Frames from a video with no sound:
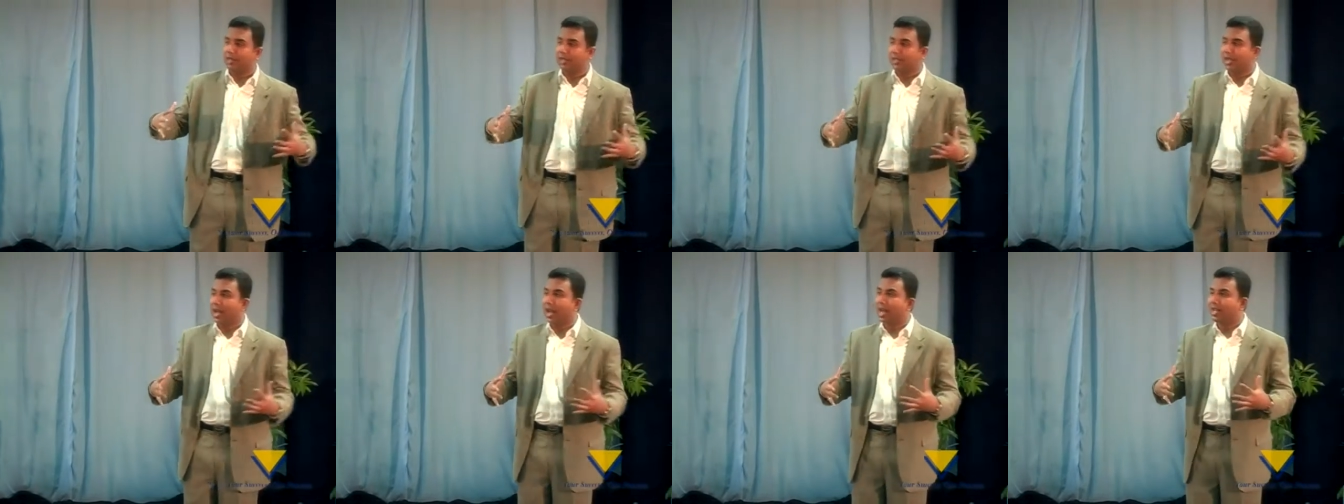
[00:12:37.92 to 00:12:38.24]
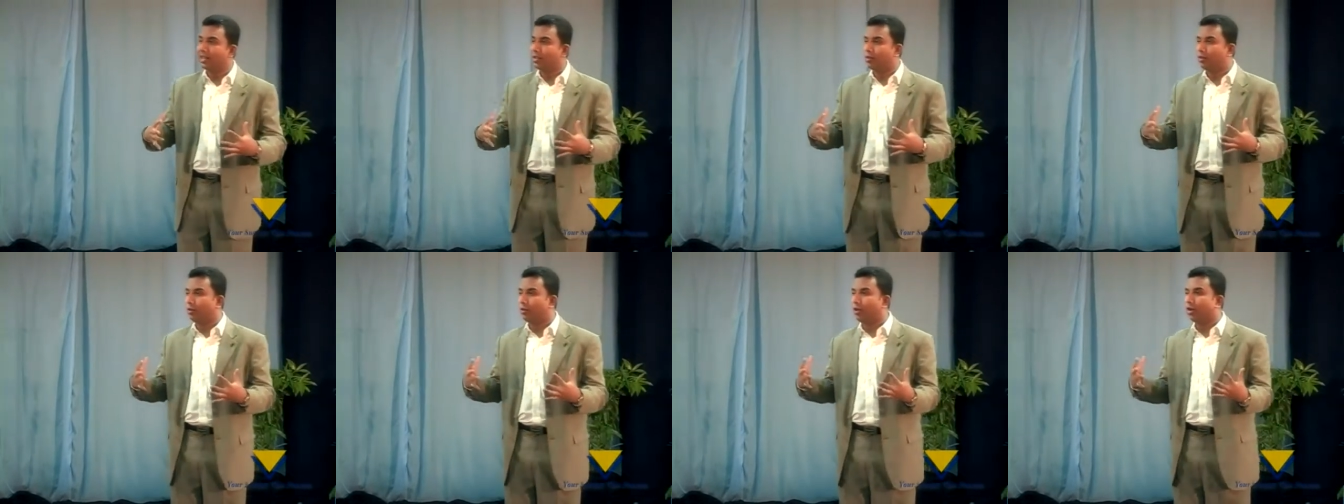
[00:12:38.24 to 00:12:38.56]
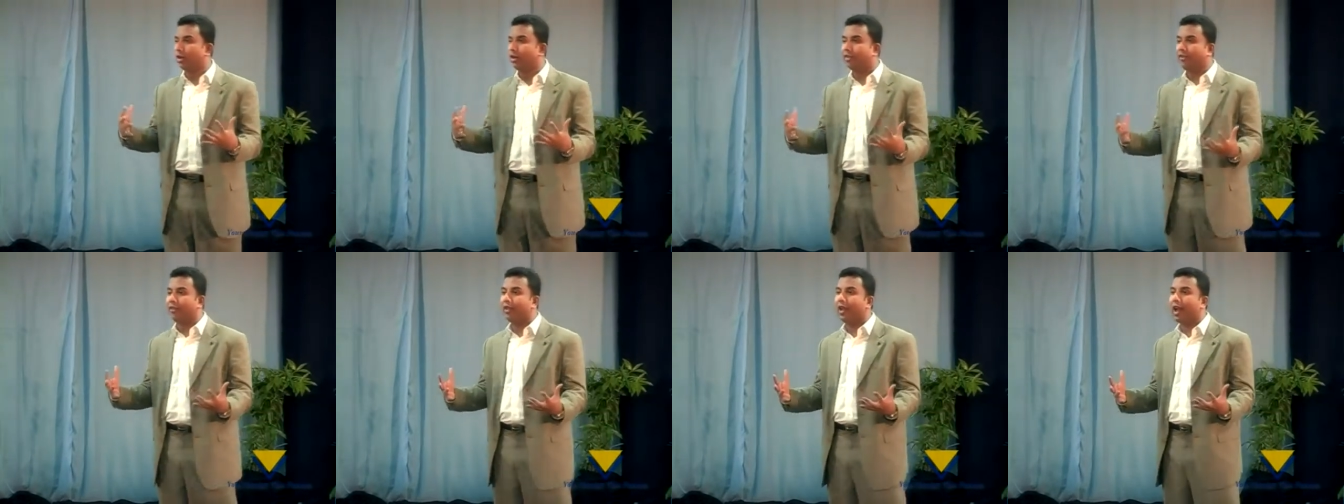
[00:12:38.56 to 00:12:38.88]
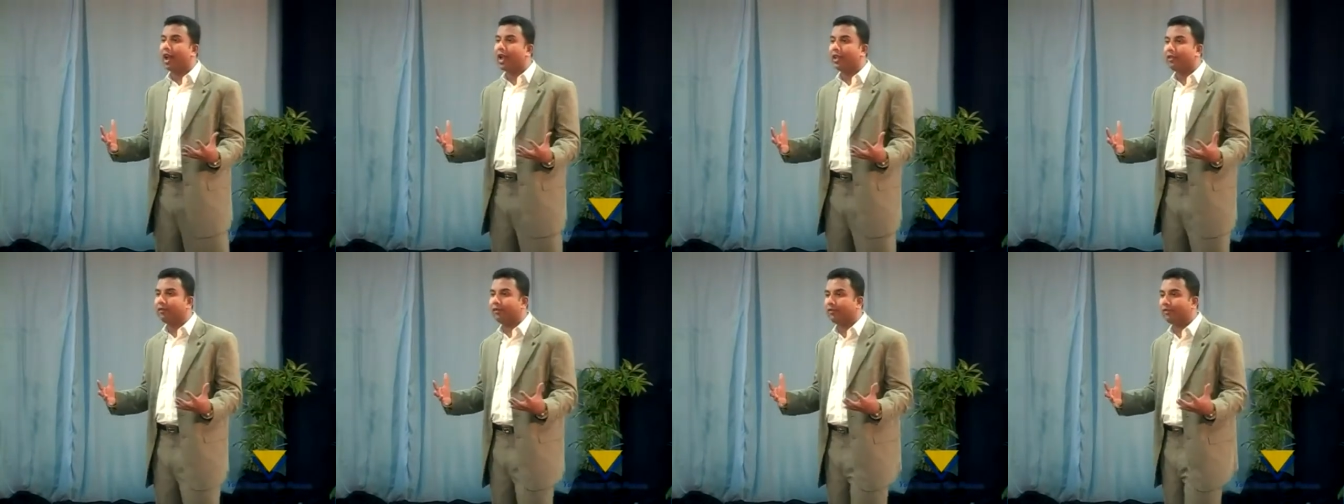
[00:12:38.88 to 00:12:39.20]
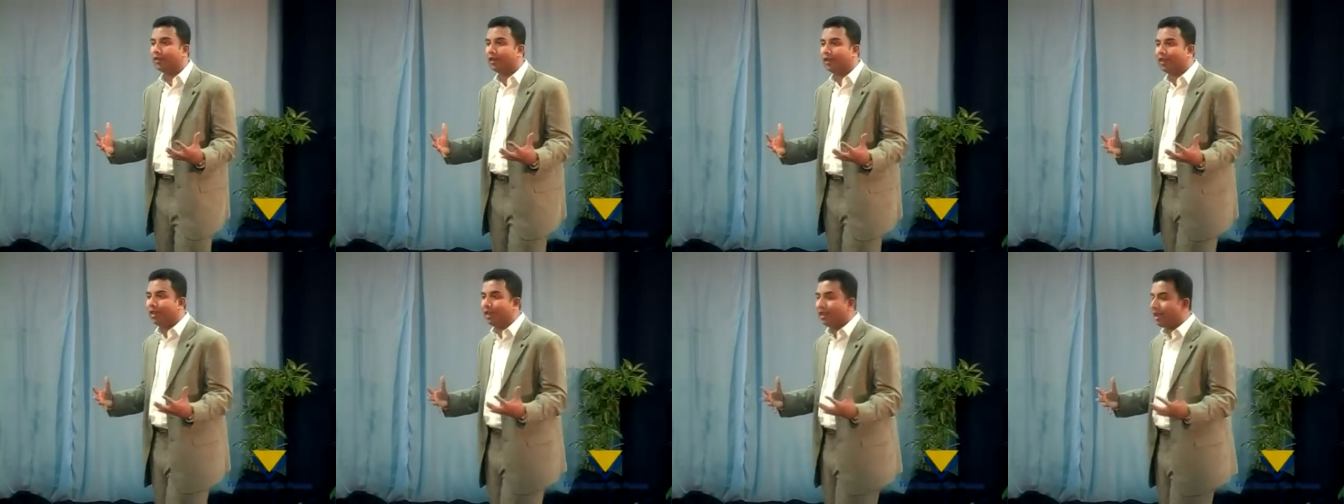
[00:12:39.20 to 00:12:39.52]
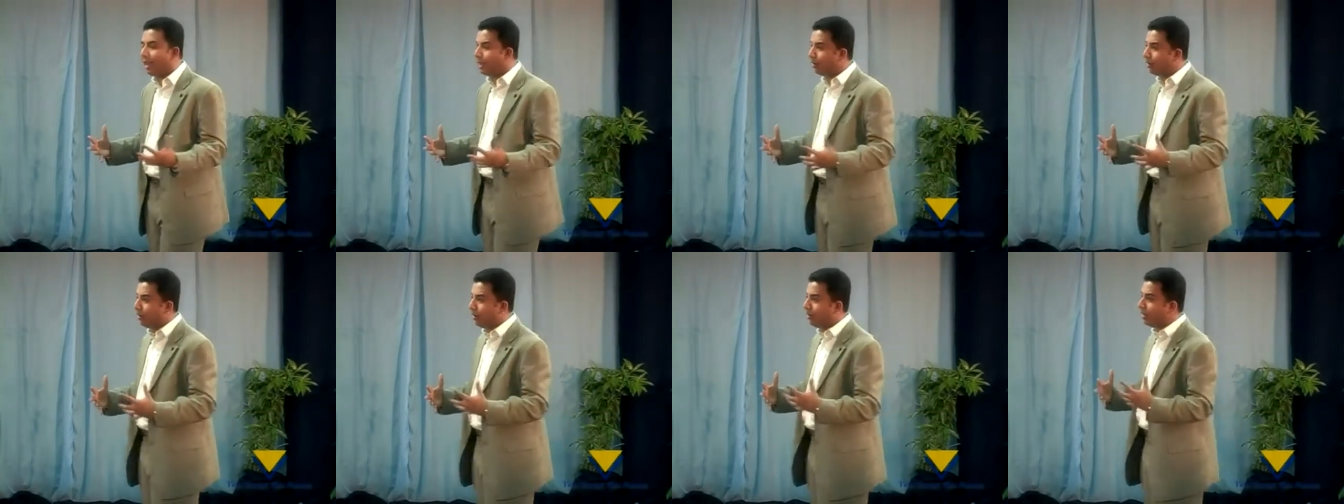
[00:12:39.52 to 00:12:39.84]
the cars you want to drive,
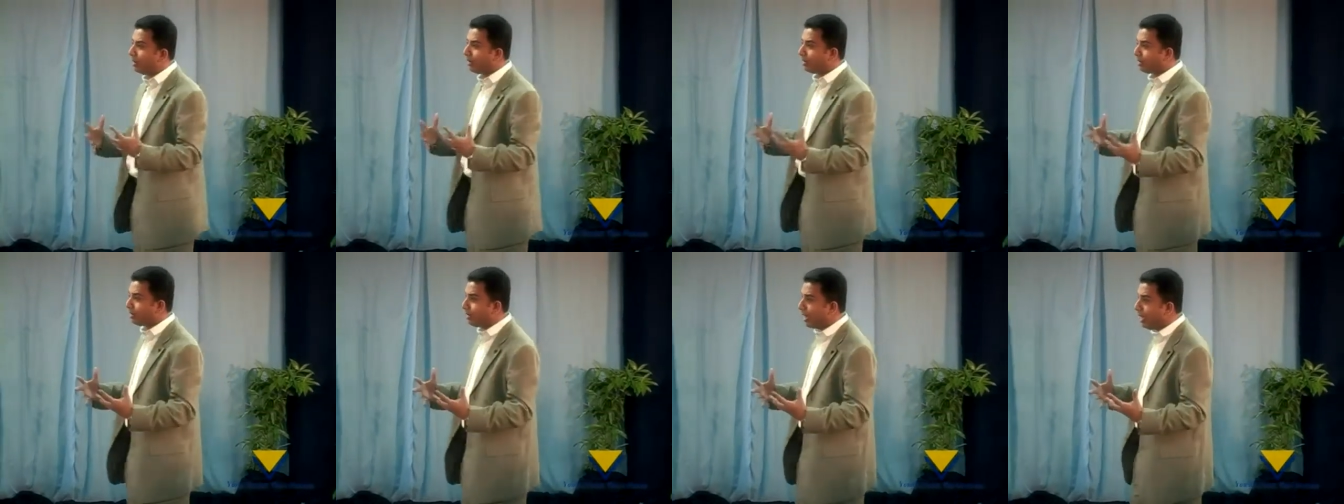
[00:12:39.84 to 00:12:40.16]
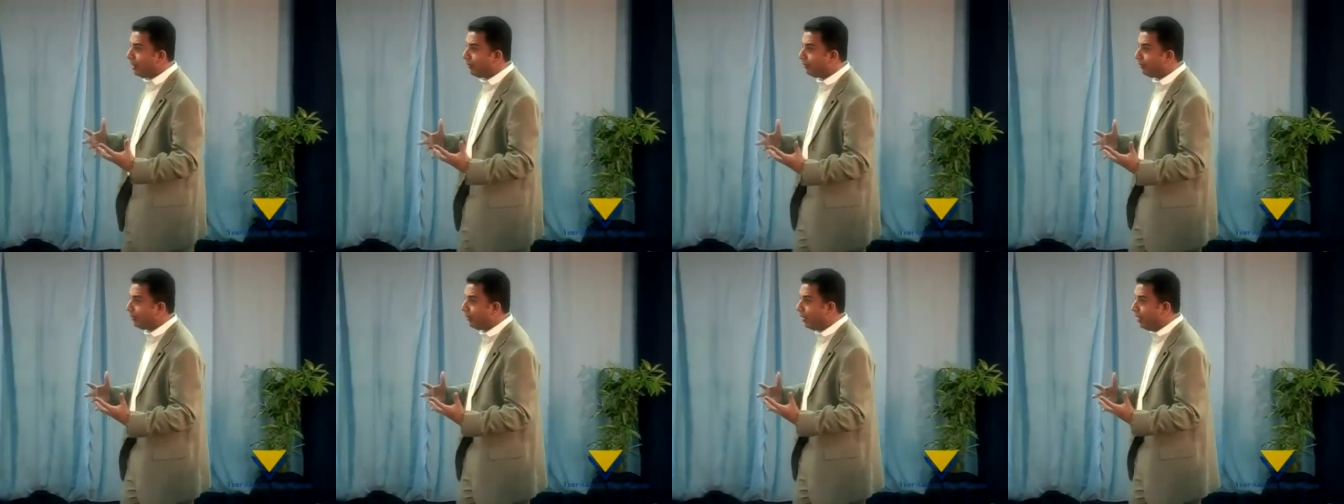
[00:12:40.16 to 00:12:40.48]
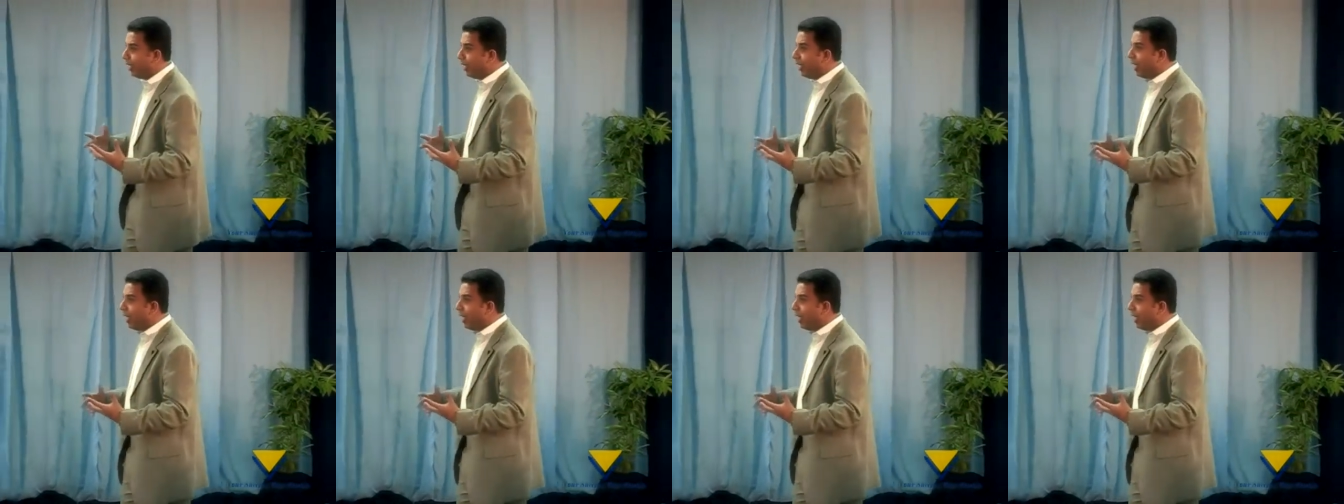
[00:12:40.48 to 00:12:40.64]
and all that stuff.